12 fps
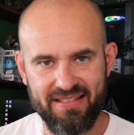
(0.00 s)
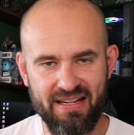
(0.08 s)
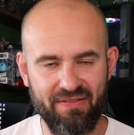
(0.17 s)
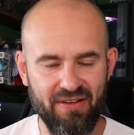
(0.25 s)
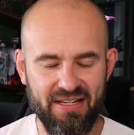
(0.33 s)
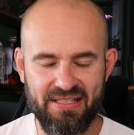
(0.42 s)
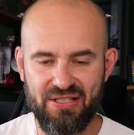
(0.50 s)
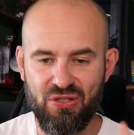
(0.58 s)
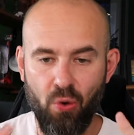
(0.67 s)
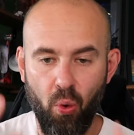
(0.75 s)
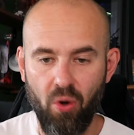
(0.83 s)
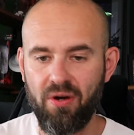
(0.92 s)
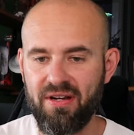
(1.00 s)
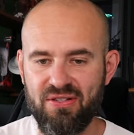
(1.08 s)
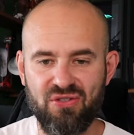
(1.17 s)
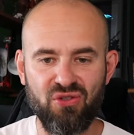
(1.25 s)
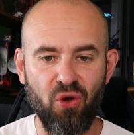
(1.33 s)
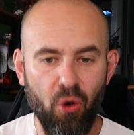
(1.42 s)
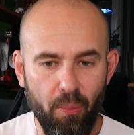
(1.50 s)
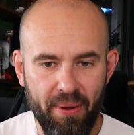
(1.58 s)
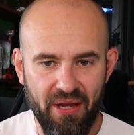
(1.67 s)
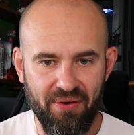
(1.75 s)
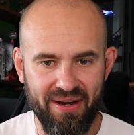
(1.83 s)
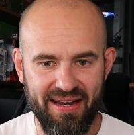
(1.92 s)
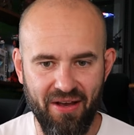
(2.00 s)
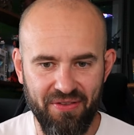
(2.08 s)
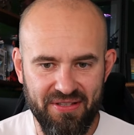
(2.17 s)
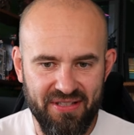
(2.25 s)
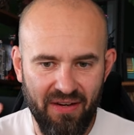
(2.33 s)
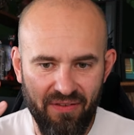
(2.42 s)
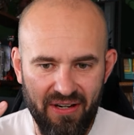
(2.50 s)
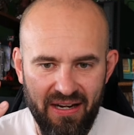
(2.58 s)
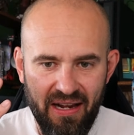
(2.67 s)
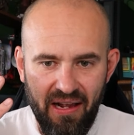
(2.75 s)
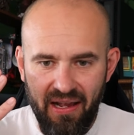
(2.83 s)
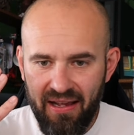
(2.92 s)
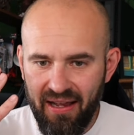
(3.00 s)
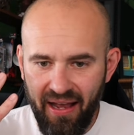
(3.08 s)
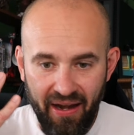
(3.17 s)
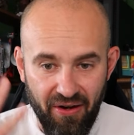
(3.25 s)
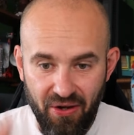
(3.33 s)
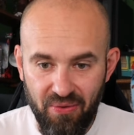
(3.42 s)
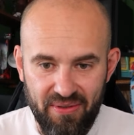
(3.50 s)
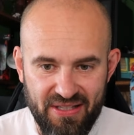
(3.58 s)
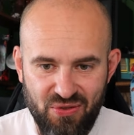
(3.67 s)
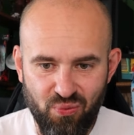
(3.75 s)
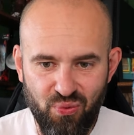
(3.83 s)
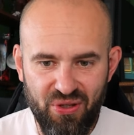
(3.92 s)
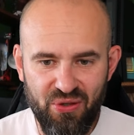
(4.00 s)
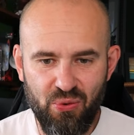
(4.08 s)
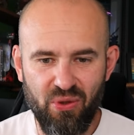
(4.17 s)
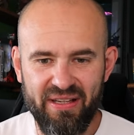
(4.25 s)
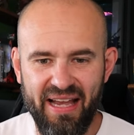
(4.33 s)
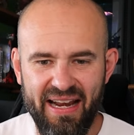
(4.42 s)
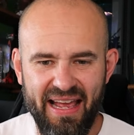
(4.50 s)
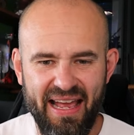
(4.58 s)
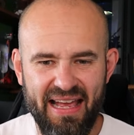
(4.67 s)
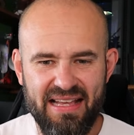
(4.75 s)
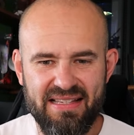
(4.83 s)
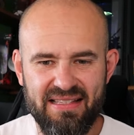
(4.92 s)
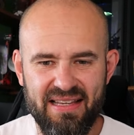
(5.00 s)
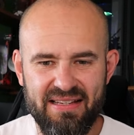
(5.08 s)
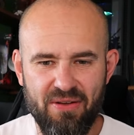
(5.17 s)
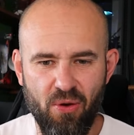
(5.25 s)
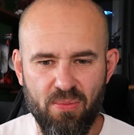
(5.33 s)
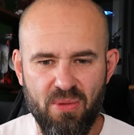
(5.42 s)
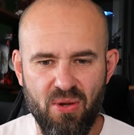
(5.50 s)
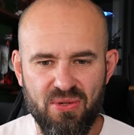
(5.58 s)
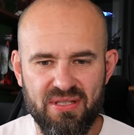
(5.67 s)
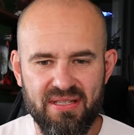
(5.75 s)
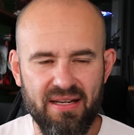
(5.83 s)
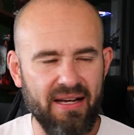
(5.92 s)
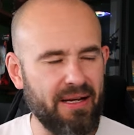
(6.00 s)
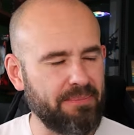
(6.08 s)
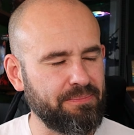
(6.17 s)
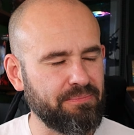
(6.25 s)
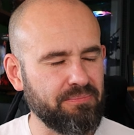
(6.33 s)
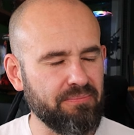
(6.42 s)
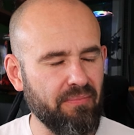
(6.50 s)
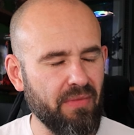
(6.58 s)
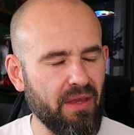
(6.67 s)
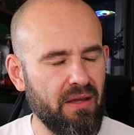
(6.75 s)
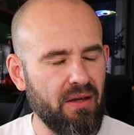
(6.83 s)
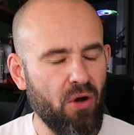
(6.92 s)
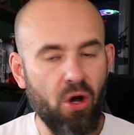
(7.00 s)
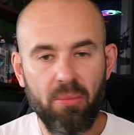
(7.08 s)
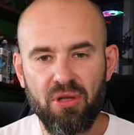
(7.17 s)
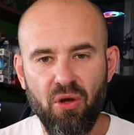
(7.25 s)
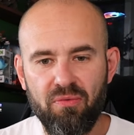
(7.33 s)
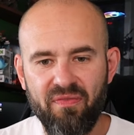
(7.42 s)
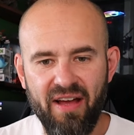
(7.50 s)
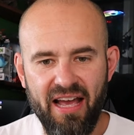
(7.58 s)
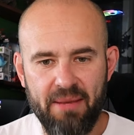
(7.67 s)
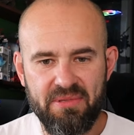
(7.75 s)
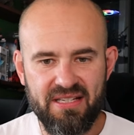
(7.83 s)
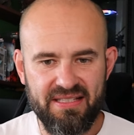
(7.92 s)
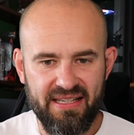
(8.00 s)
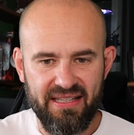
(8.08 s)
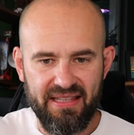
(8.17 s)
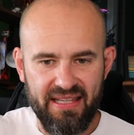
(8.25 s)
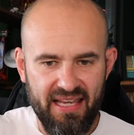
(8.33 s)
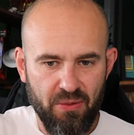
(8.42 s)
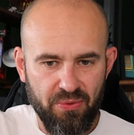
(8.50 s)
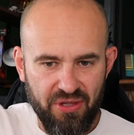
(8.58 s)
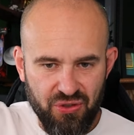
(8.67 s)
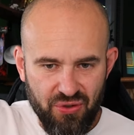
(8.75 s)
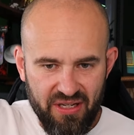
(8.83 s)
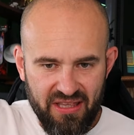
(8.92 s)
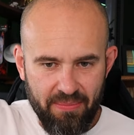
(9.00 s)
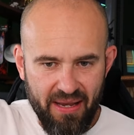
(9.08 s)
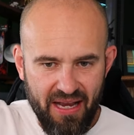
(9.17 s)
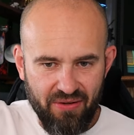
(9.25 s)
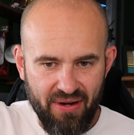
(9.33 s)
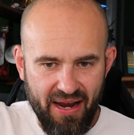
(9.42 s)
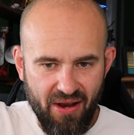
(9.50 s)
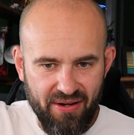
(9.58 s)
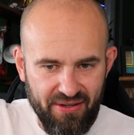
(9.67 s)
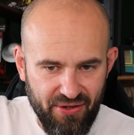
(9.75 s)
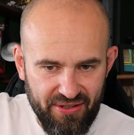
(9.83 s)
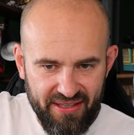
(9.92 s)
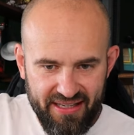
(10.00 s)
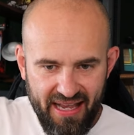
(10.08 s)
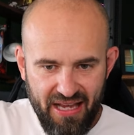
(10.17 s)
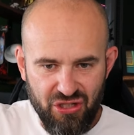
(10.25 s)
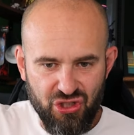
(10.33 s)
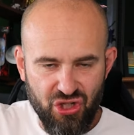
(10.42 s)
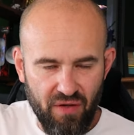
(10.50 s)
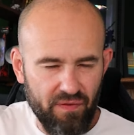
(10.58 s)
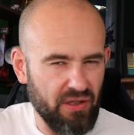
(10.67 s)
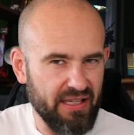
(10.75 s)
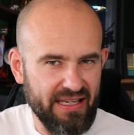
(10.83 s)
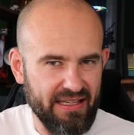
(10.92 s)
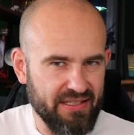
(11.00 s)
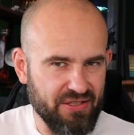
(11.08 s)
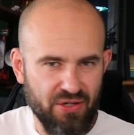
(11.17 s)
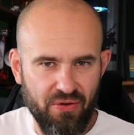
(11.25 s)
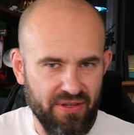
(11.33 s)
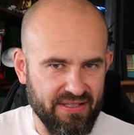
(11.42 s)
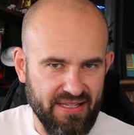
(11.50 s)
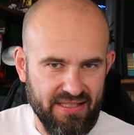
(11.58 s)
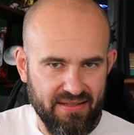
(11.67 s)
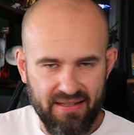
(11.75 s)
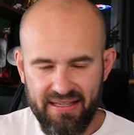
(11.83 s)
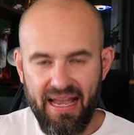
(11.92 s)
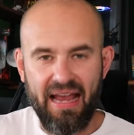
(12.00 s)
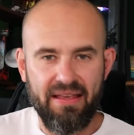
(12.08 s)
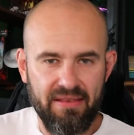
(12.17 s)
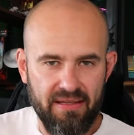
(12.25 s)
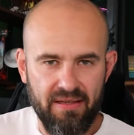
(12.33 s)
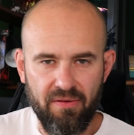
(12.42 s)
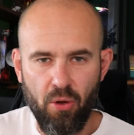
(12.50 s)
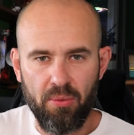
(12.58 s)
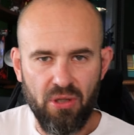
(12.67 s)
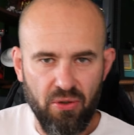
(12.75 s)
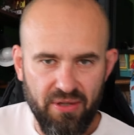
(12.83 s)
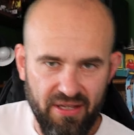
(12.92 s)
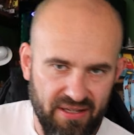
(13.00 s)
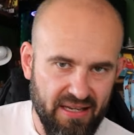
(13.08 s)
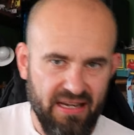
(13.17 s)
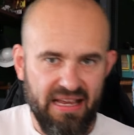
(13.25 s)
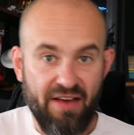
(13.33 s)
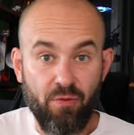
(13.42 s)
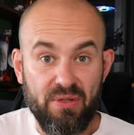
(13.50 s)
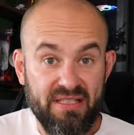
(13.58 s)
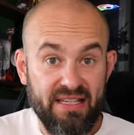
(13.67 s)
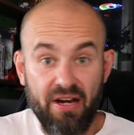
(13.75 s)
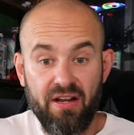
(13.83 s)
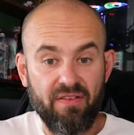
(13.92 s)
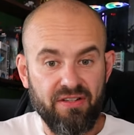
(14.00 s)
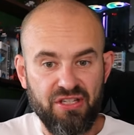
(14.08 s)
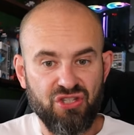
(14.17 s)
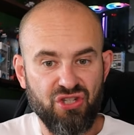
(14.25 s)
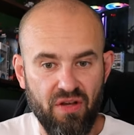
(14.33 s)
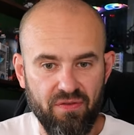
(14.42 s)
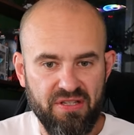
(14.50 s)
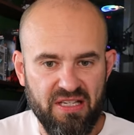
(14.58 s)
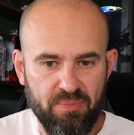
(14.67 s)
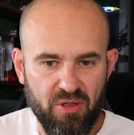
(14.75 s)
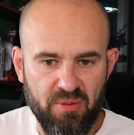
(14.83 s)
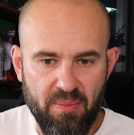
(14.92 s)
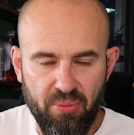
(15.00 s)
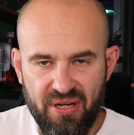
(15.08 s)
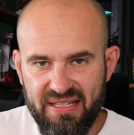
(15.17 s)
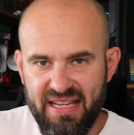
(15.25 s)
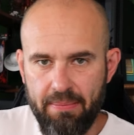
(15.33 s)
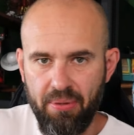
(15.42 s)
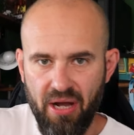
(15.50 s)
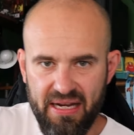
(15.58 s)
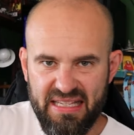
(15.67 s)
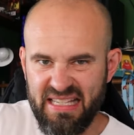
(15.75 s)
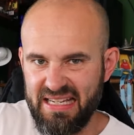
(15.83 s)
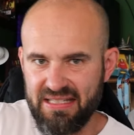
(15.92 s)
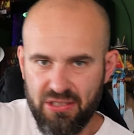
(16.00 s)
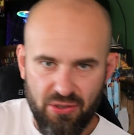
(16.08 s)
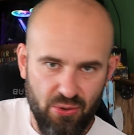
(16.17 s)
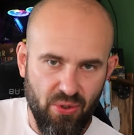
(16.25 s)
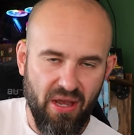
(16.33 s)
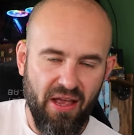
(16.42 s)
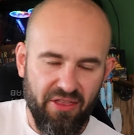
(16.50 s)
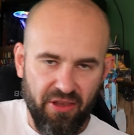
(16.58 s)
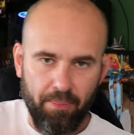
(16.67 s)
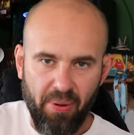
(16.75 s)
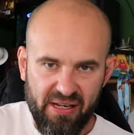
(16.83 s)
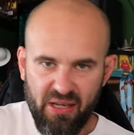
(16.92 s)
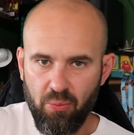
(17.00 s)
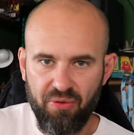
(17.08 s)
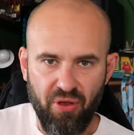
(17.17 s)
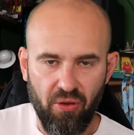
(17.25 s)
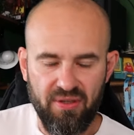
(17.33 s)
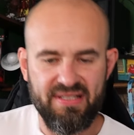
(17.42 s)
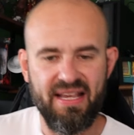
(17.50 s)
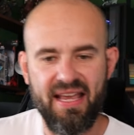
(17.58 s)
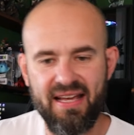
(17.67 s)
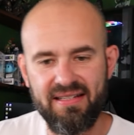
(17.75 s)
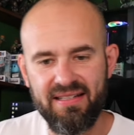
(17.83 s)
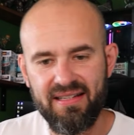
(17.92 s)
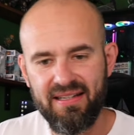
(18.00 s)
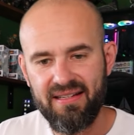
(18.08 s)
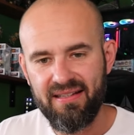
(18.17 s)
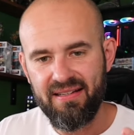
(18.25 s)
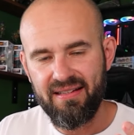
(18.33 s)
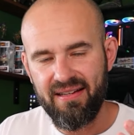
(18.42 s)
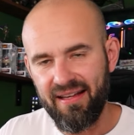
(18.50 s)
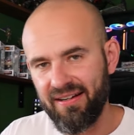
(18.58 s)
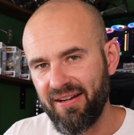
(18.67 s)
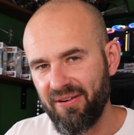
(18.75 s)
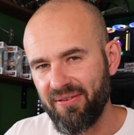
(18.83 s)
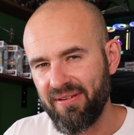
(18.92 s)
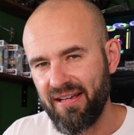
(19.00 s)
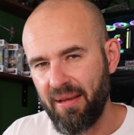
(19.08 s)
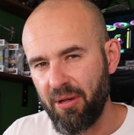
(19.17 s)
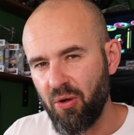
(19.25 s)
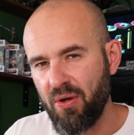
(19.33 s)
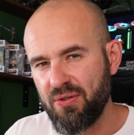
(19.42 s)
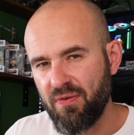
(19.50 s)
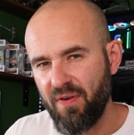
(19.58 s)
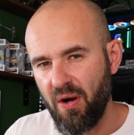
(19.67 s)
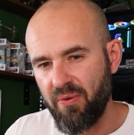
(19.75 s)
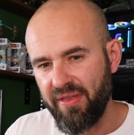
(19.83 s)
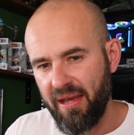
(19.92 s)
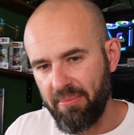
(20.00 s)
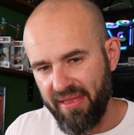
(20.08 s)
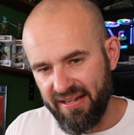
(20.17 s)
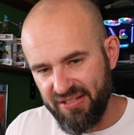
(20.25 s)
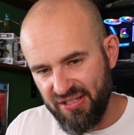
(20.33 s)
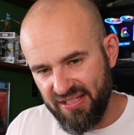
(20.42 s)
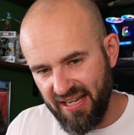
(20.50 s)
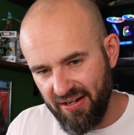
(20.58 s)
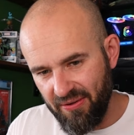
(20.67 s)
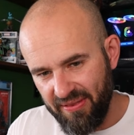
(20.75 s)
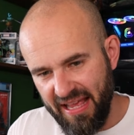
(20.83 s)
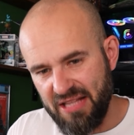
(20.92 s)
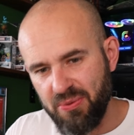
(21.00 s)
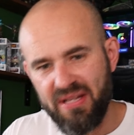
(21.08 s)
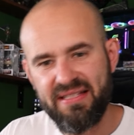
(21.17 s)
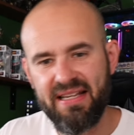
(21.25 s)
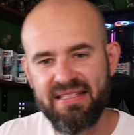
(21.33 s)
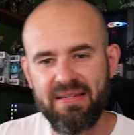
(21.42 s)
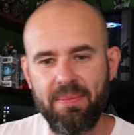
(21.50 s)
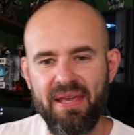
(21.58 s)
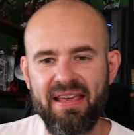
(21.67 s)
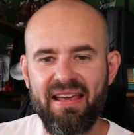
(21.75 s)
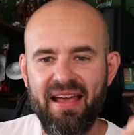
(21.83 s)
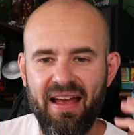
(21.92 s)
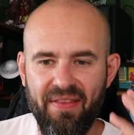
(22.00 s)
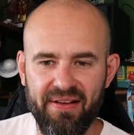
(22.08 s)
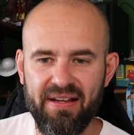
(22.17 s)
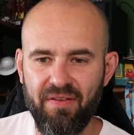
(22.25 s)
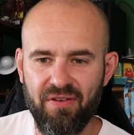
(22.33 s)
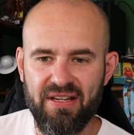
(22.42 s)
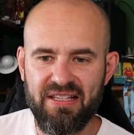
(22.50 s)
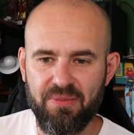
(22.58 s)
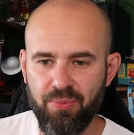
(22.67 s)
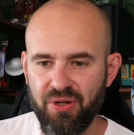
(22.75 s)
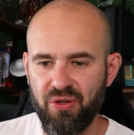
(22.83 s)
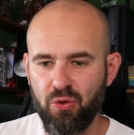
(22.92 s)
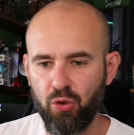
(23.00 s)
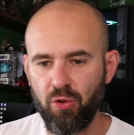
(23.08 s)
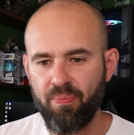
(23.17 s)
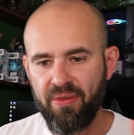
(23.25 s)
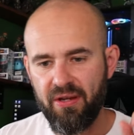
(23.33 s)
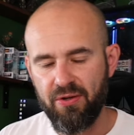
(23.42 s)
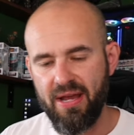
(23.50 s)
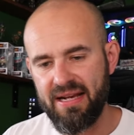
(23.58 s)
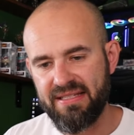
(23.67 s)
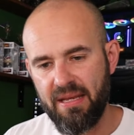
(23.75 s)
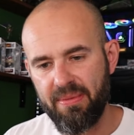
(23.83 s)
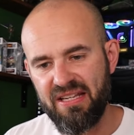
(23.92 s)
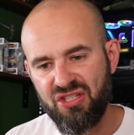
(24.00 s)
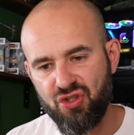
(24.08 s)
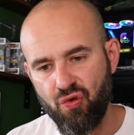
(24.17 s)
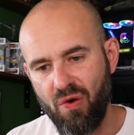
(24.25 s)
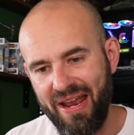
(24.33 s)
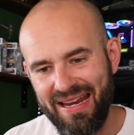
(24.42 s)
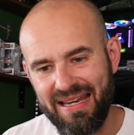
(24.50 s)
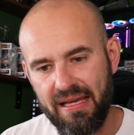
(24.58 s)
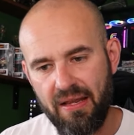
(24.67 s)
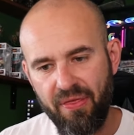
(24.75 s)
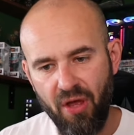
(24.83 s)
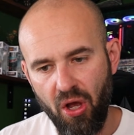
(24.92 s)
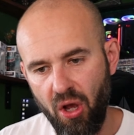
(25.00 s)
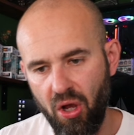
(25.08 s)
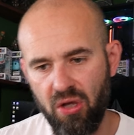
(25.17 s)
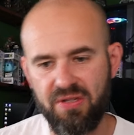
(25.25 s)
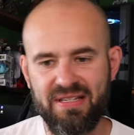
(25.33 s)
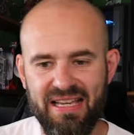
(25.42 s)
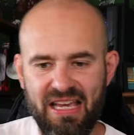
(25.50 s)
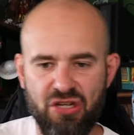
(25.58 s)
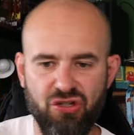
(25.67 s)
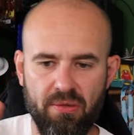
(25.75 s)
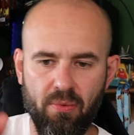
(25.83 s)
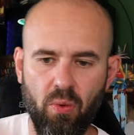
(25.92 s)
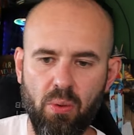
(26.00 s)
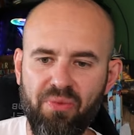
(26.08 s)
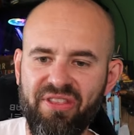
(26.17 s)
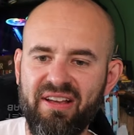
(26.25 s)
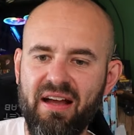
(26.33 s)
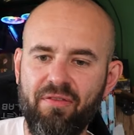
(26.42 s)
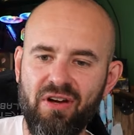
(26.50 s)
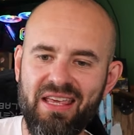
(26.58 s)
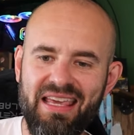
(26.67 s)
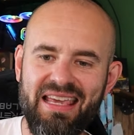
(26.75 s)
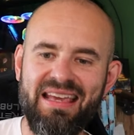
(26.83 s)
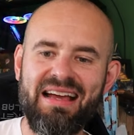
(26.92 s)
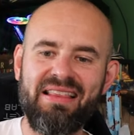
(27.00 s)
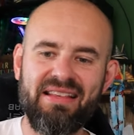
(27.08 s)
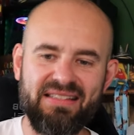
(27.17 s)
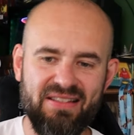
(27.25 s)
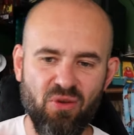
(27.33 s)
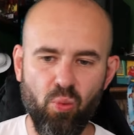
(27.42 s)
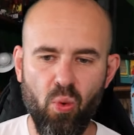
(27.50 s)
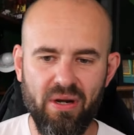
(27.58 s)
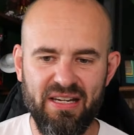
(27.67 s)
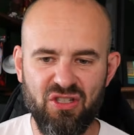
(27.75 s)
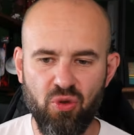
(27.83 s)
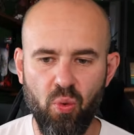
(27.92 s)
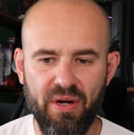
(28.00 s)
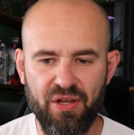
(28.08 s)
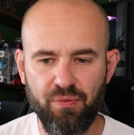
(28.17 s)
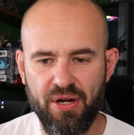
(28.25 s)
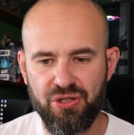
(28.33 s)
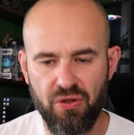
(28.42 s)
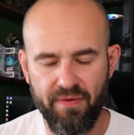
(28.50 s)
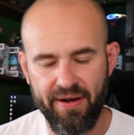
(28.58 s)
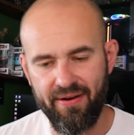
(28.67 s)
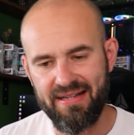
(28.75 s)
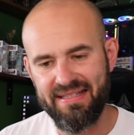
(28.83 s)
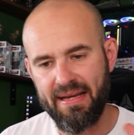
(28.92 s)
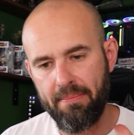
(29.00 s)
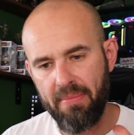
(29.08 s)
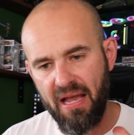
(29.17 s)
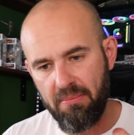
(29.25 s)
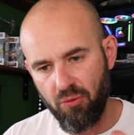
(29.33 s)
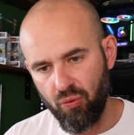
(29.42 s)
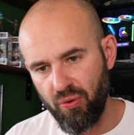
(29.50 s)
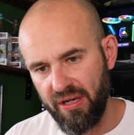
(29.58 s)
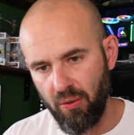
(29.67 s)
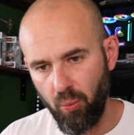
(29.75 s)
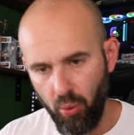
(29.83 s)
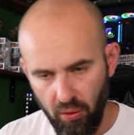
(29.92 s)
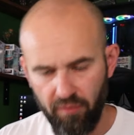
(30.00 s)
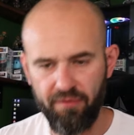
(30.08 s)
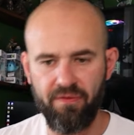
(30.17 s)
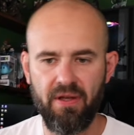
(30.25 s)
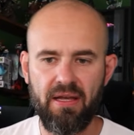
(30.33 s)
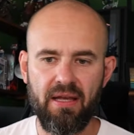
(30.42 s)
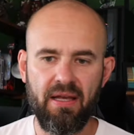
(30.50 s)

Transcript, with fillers: this cover because this horror is so big right now. And this cover, I don't know, it's really cool. It kind of has like almost um, Home Alone vibes because they got the kid with the tree in the background and you got the guy shoveling because, you know, there's that the guy in the Home Alone that everyone's scared of because he shovels and he's supposed to be putting dead bodies into the bucket with all the sand. I don't know. Am I going too far with that? But that's just, I don't know. That's what it says to me, and that cover is pretty cool. And next up is Dread the Halls, issue number one with the cover E. This is the 1 in 20 ratio variant done by Maria Wolf.